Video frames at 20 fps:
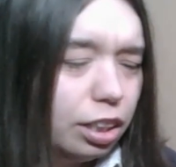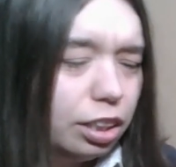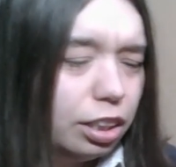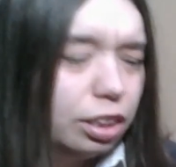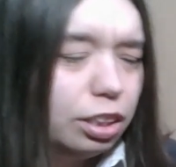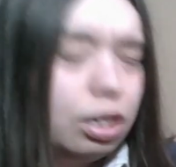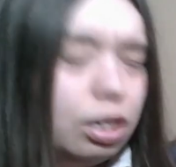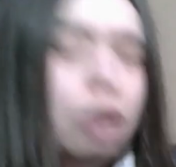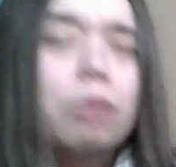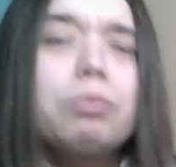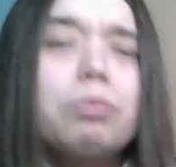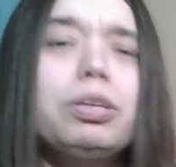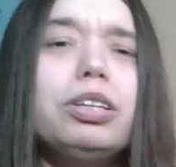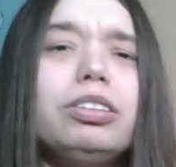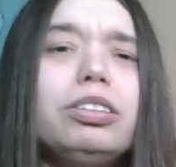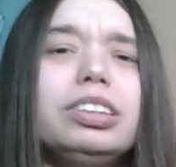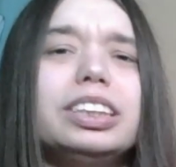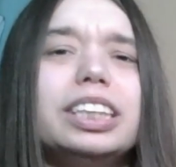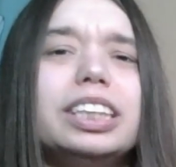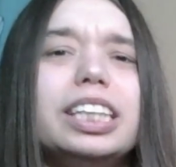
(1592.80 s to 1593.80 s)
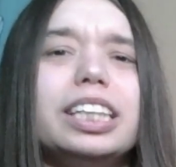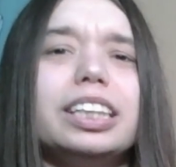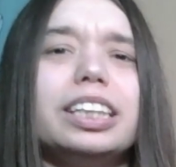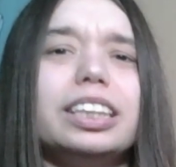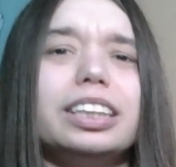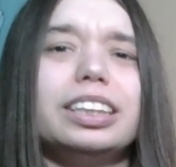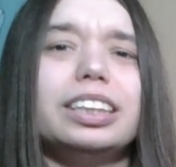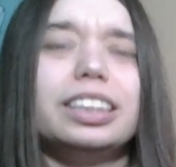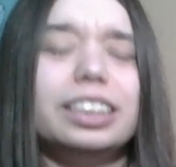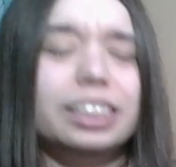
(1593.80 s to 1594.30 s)
No music,
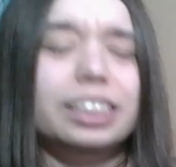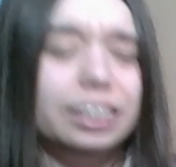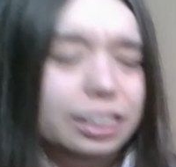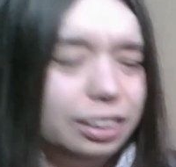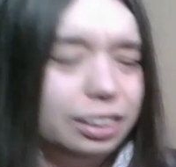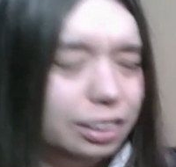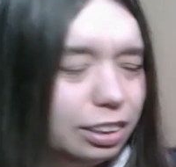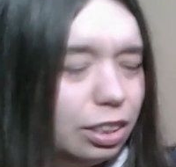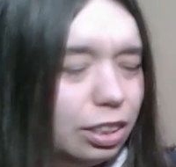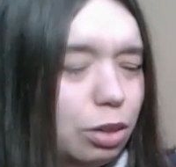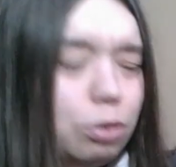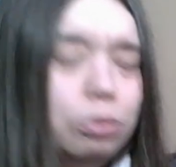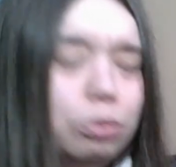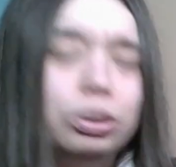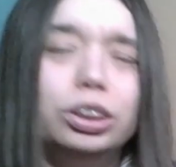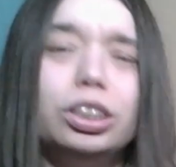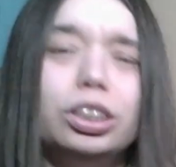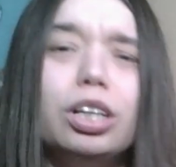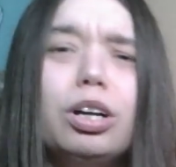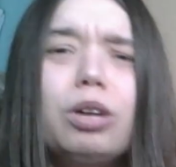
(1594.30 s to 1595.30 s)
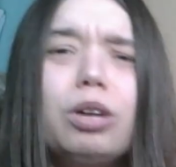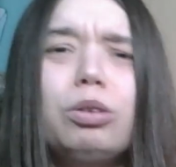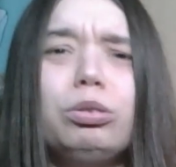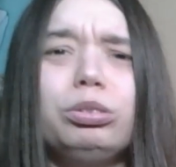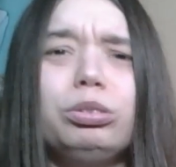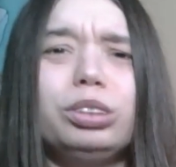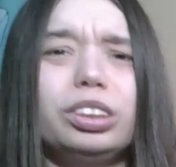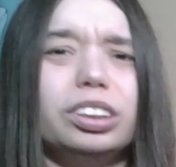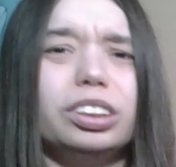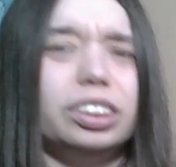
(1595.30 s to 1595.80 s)
no
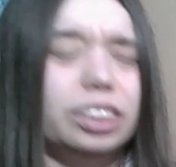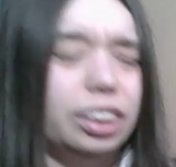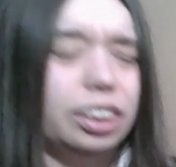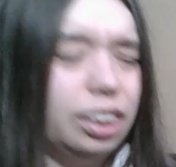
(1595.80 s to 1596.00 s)
shows.